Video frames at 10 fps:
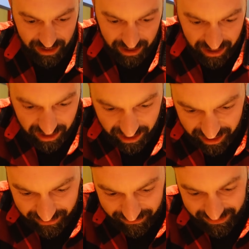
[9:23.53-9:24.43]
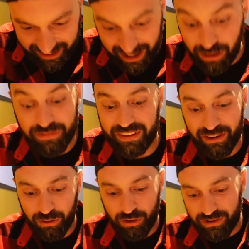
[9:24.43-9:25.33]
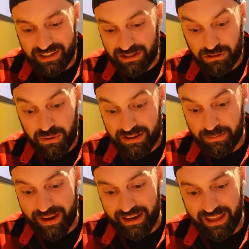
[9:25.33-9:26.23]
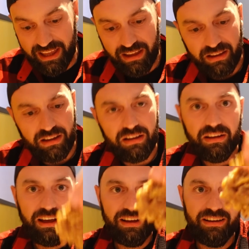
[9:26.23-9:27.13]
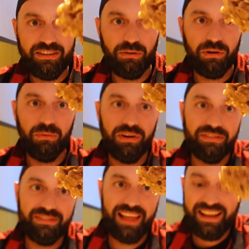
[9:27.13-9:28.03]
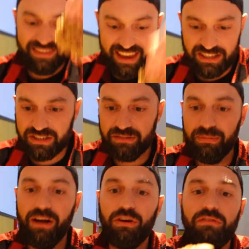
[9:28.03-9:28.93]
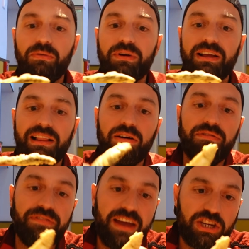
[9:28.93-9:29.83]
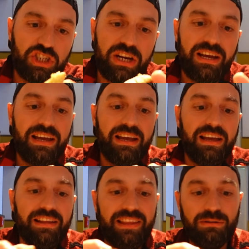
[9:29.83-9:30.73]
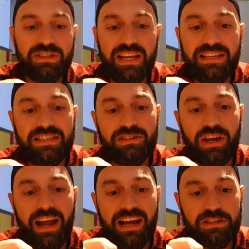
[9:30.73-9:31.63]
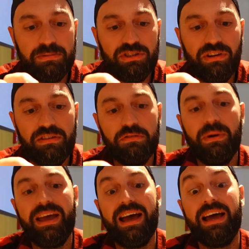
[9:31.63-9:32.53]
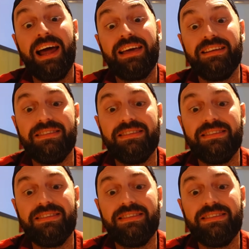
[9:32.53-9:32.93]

and other little goodies. There's quite a bit in here. I don't know what that is, but I'll go for one of the little fish. Now Stacey's going to ask me straight away, and I can